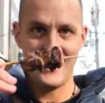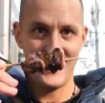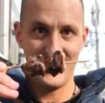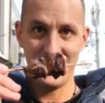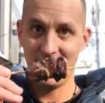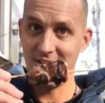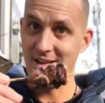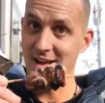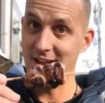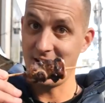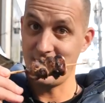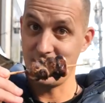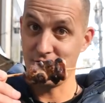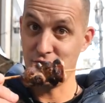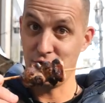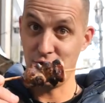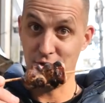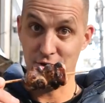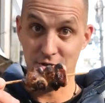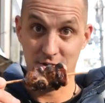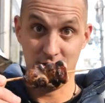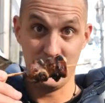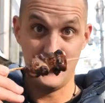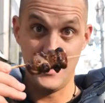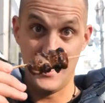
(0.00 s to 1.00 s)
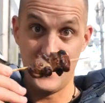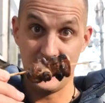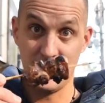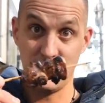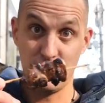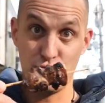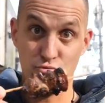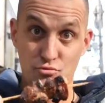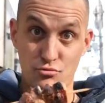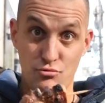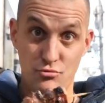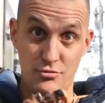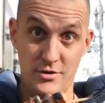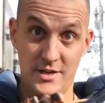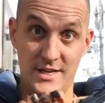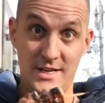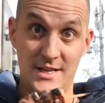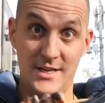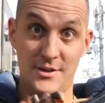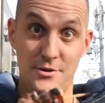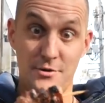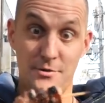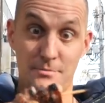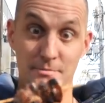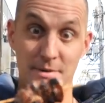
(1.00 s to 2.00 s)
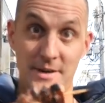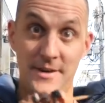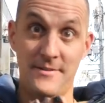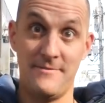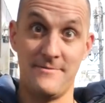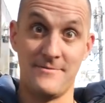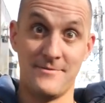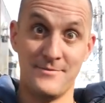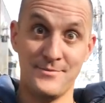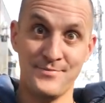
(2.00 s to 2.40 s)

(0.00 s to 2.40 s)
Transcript: And that is good. That is really good beef.